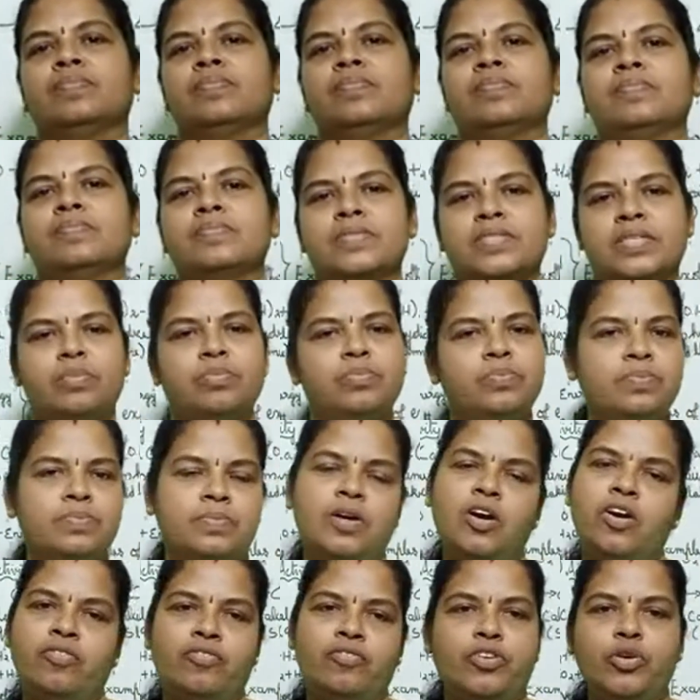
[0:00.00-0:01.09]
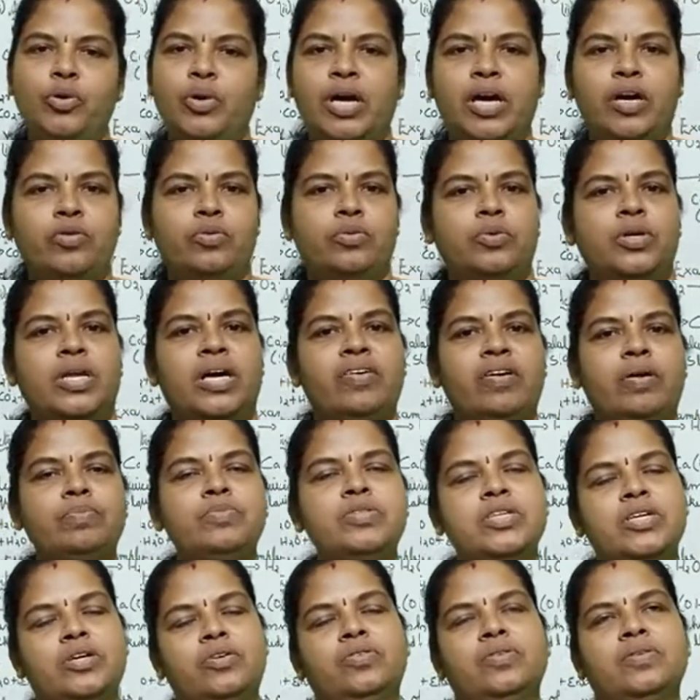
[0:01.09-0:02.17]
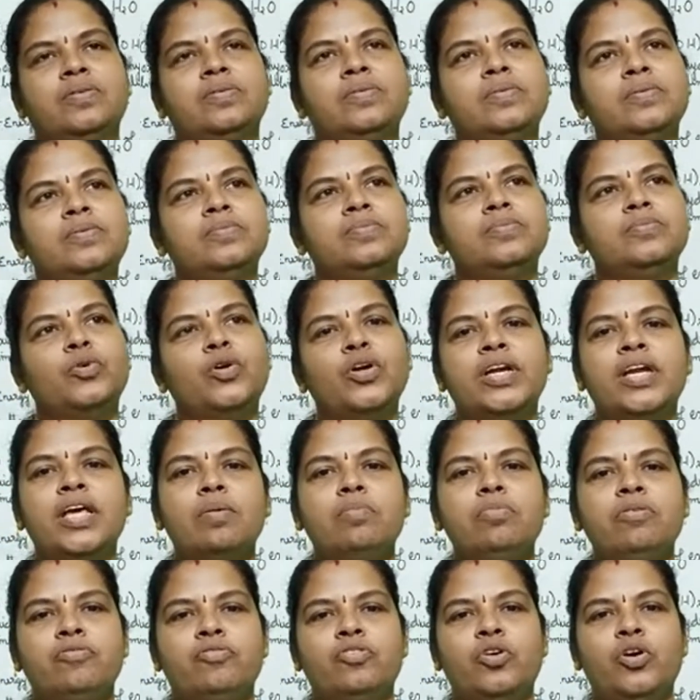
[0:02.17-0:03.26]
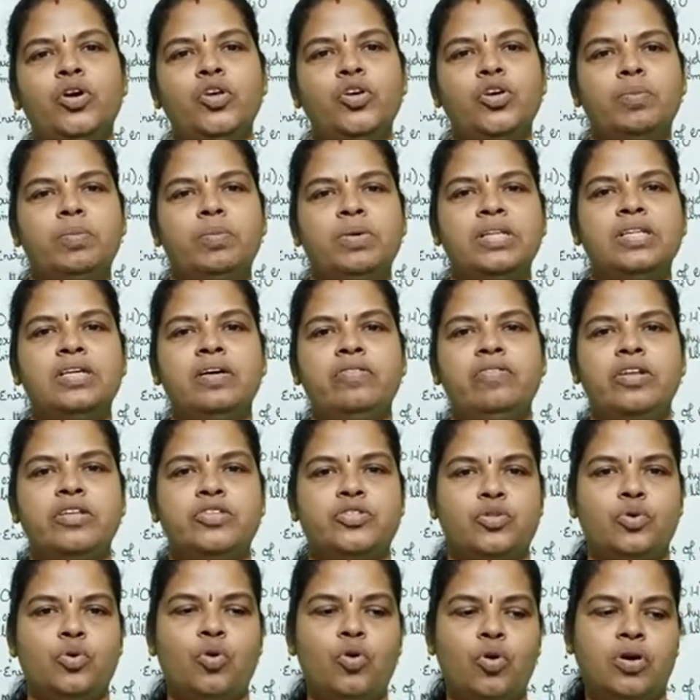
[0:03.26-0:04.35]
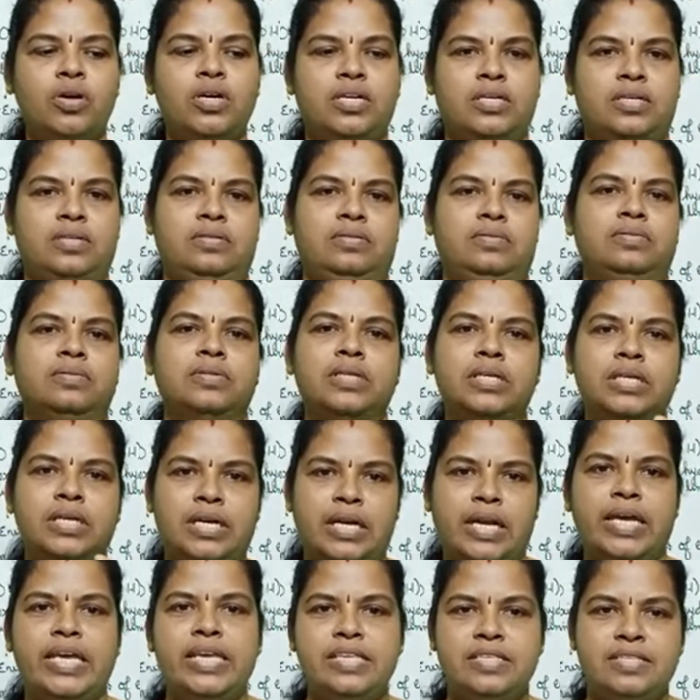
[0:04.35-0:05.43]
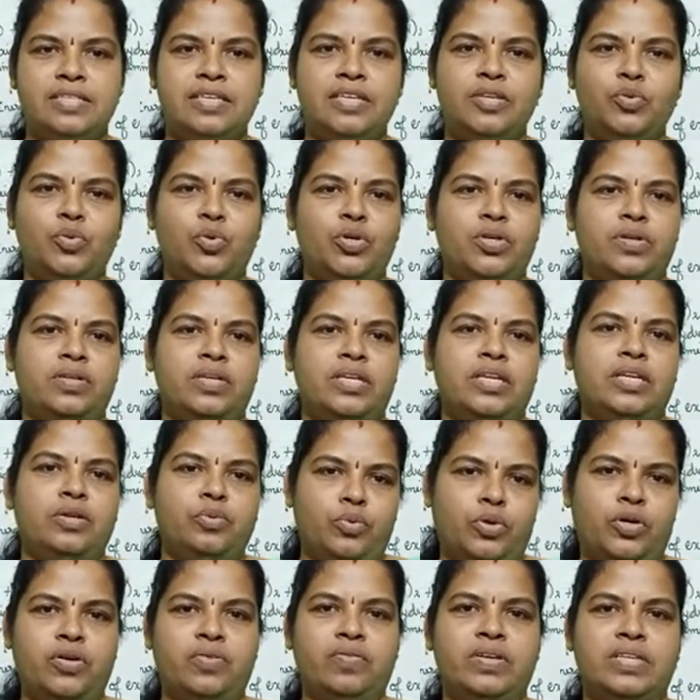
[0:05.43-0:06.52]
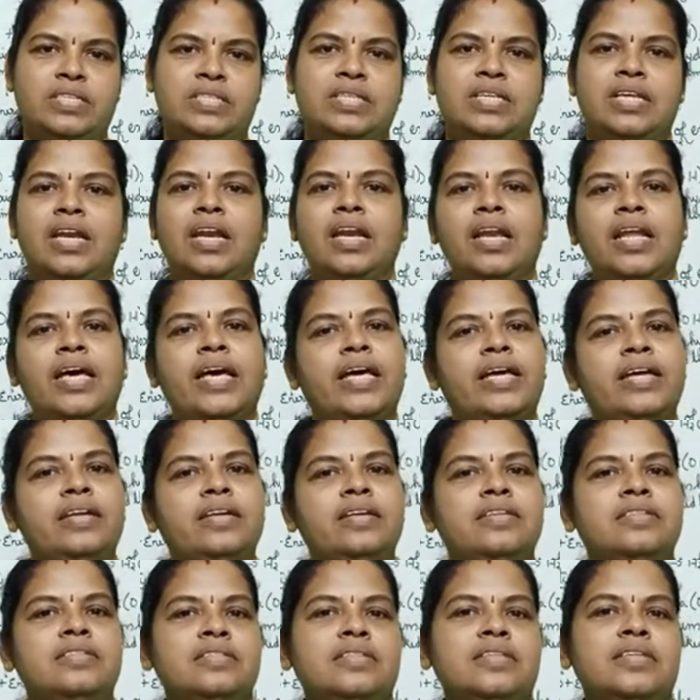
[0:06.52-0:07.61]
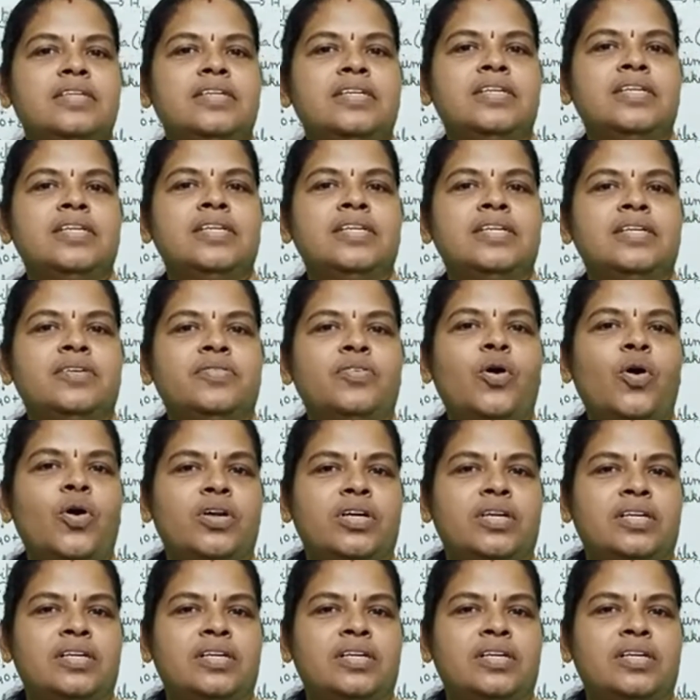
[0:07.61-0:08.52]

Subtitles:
Some of you would have observed. One day before, your mother will soak rice in one vessel and what?